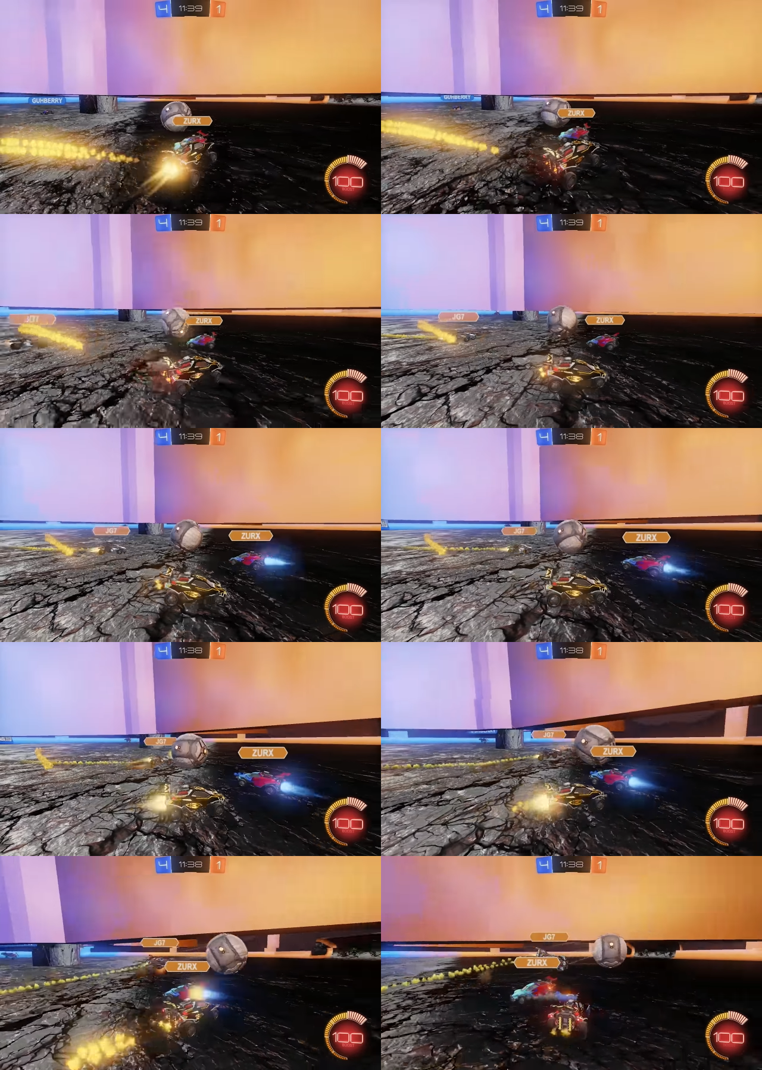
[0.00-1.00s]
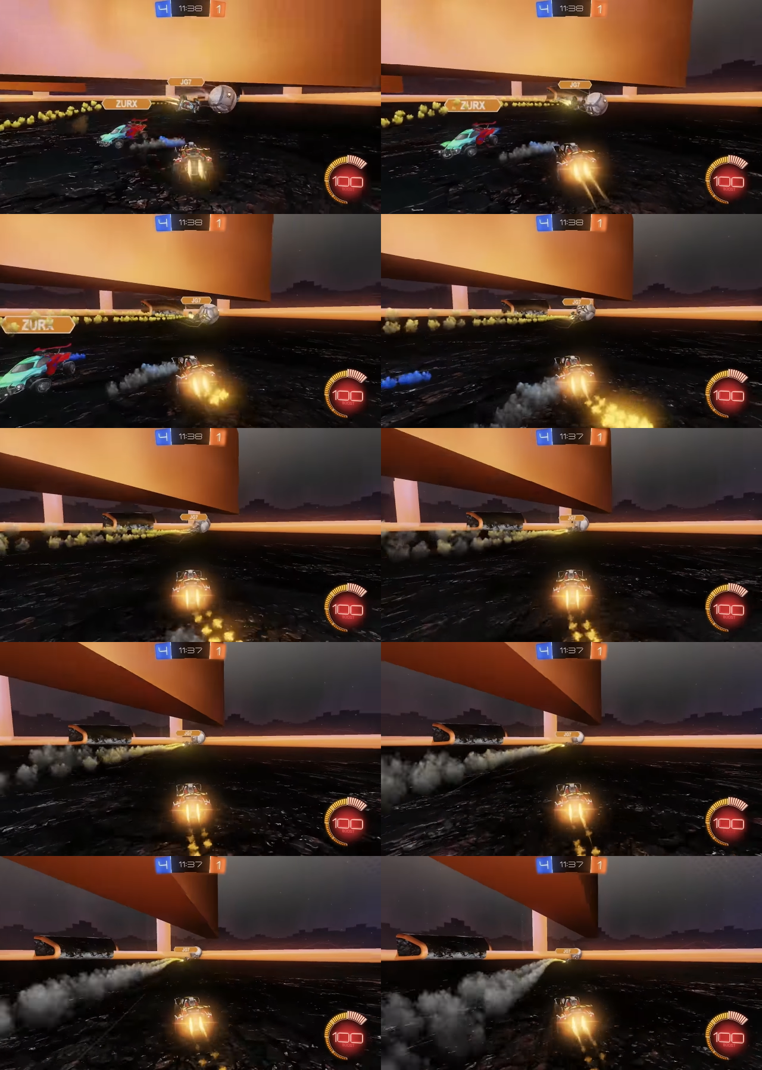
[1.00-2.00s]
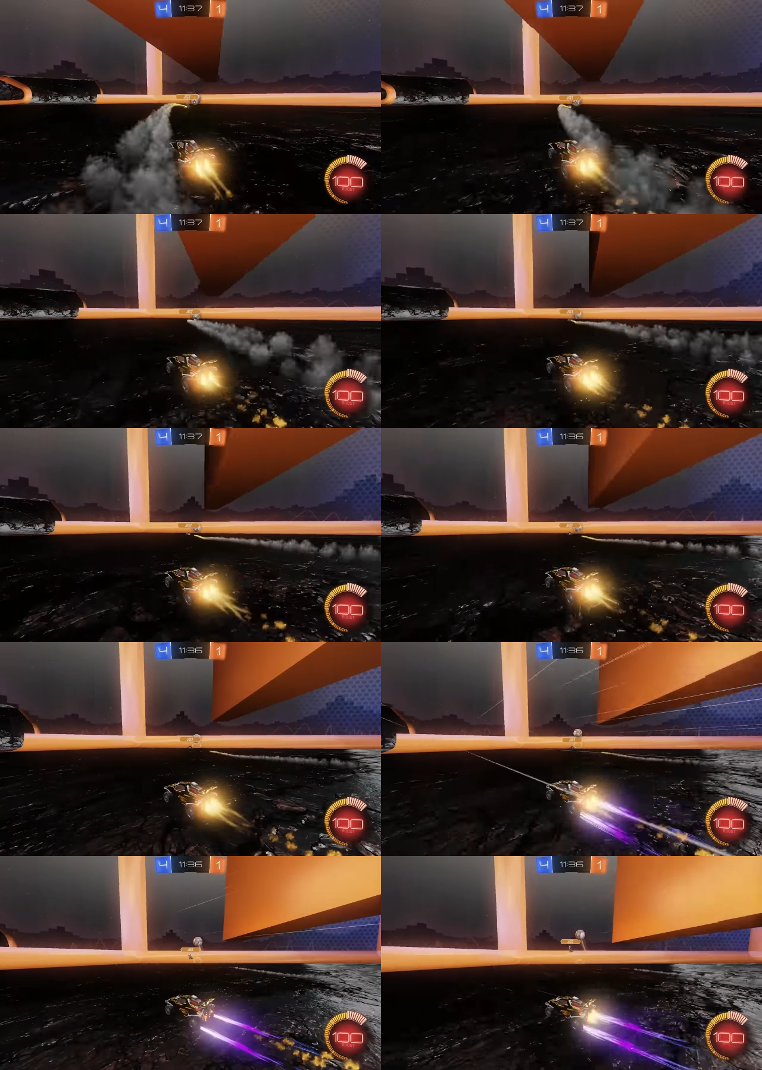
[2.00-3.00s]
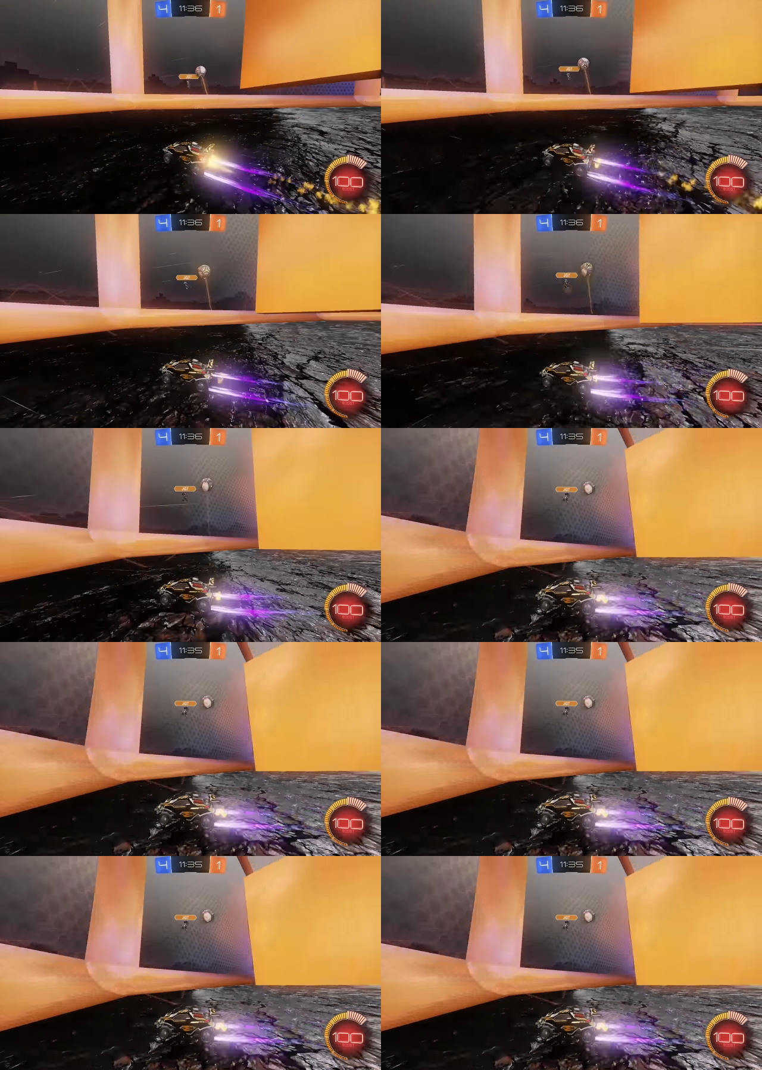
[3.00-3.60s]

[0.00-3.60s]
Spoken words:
(no speaker visible)